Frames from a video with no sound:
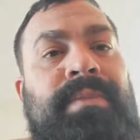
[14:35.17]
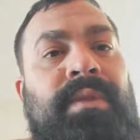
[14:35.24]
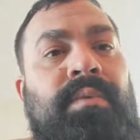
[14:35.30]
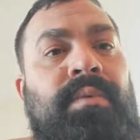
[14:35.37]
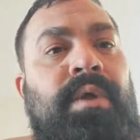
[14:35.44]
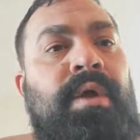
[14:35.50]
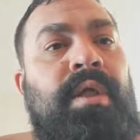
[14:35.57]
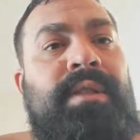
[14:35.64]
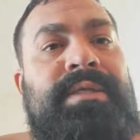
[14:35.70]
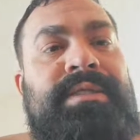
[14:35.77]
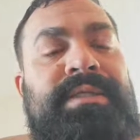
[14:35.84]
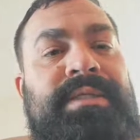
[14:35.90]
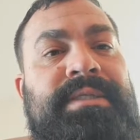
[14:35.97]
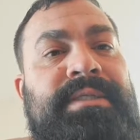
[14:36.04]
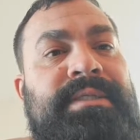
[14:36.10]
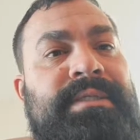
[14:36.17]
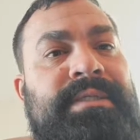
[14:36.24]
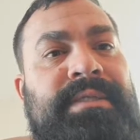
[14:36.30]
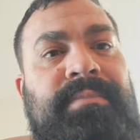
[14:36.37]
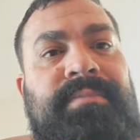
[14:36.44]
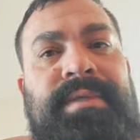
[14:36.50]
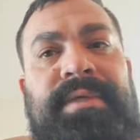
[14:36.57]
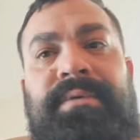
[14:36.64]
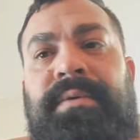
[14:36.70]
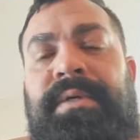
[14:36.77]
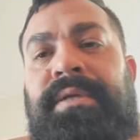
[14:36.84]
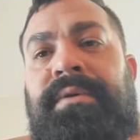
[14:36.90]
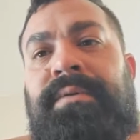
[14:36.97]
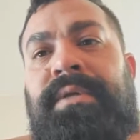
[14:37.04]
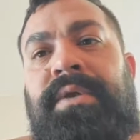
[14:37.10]
We're all addicted to something. We
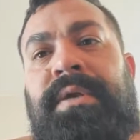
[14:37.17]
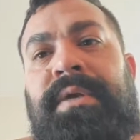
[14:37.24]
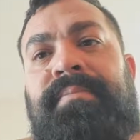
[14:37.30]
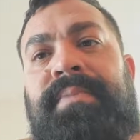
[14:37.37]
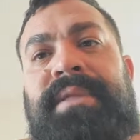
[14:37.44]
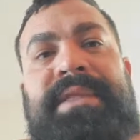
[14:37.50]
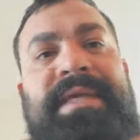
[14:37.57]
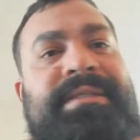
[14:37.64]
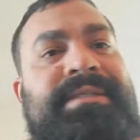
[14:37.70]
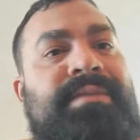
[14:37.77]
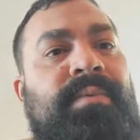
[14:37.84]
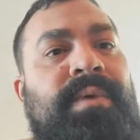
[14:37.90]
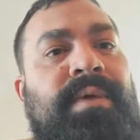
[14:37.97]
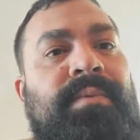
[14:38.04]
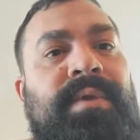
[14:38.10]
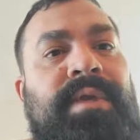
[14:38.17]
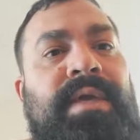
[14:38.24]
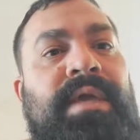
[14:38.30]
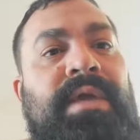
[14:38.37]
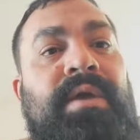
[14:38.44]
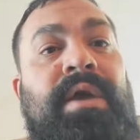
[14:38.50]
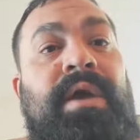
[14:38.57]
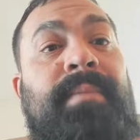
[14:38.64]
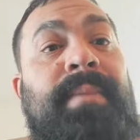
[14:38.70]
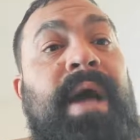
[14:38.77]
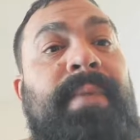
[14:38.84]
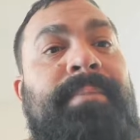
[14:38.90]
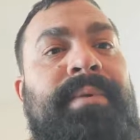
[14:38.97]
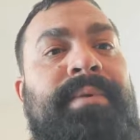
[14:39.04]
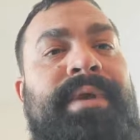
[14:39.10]
don't know it, but that's the way we
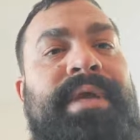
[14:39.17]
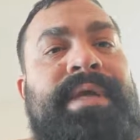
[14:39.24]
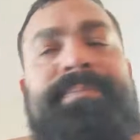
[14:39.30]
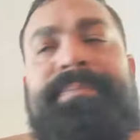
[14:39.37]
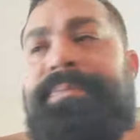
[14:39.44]
operate.